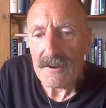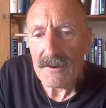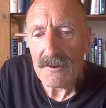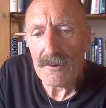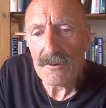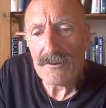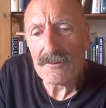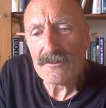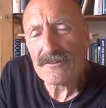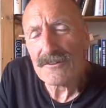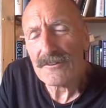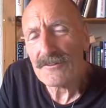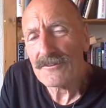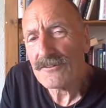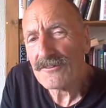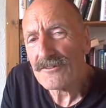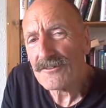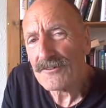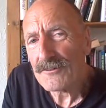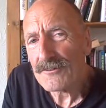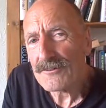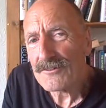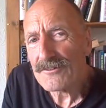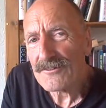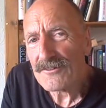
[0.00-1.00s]
Houston
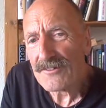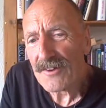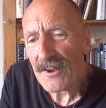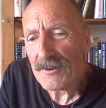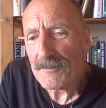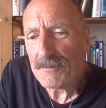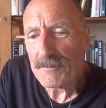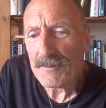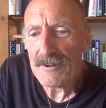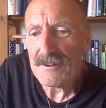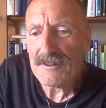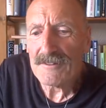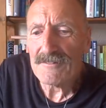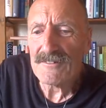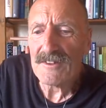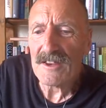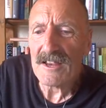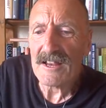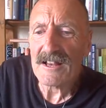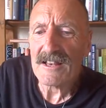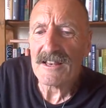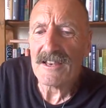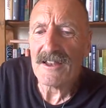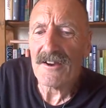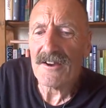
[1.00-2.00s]
Stewart Chamberlain
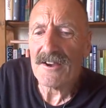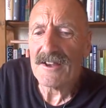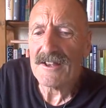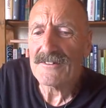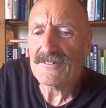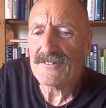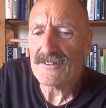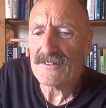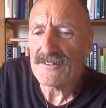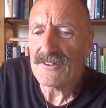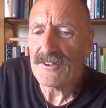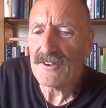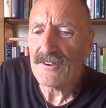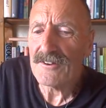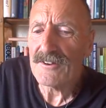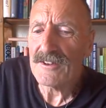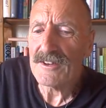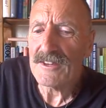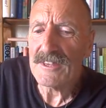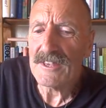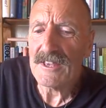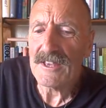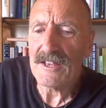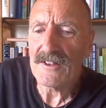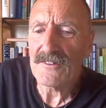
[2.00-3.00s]
declined in the early
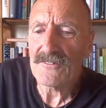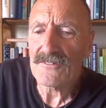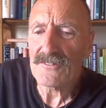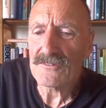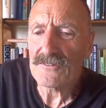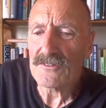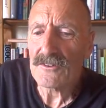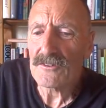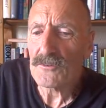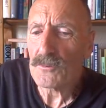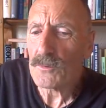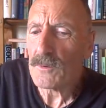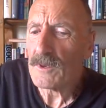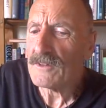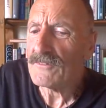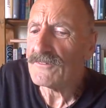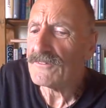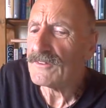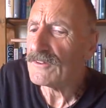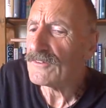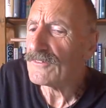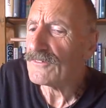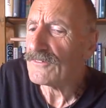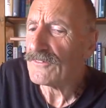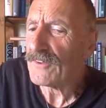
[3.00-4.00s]
years of the
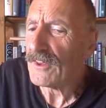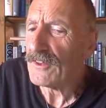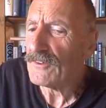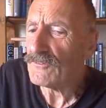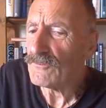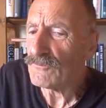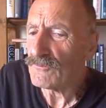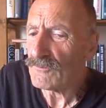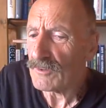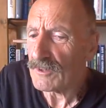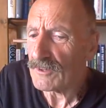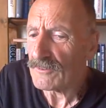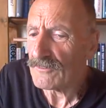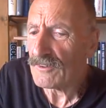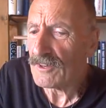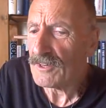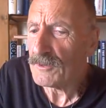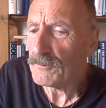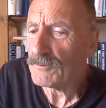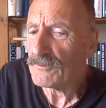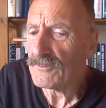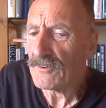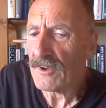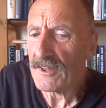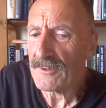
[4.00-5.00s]
20th century until he
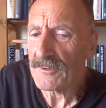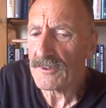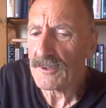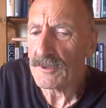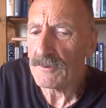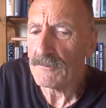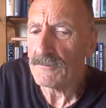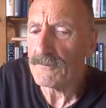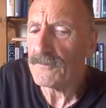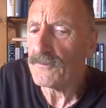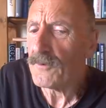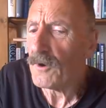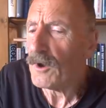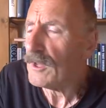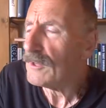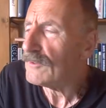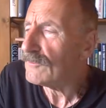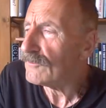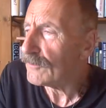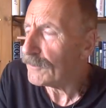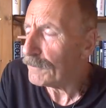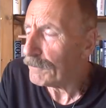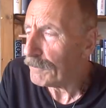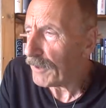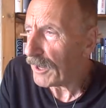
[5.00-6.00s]
was either confined
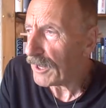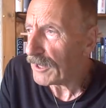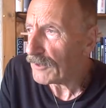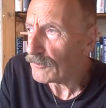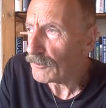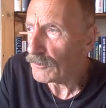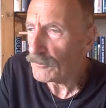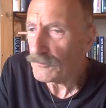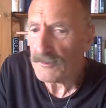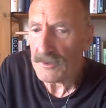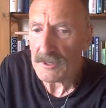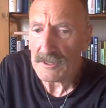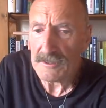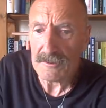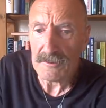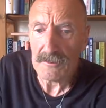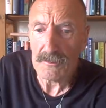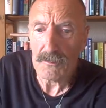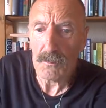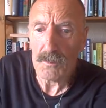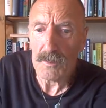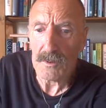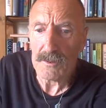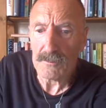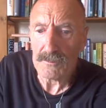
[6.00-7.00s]
to bed or needed
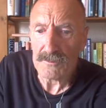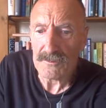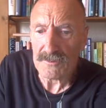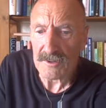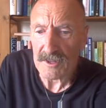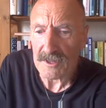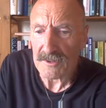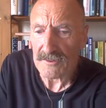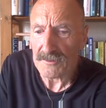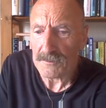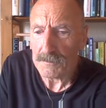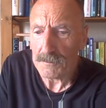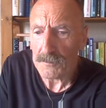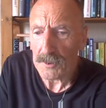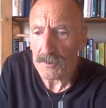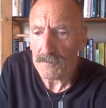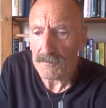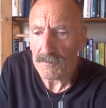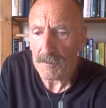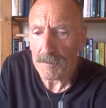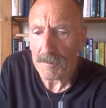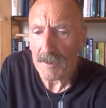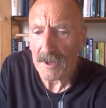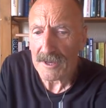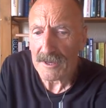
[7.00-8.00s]
a wheelchair to
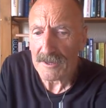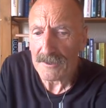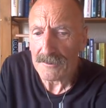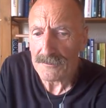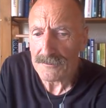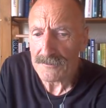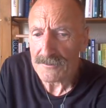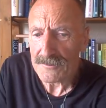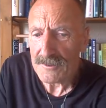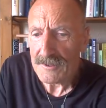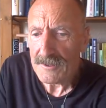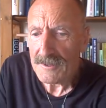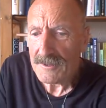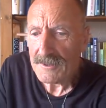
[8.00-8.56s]
move about.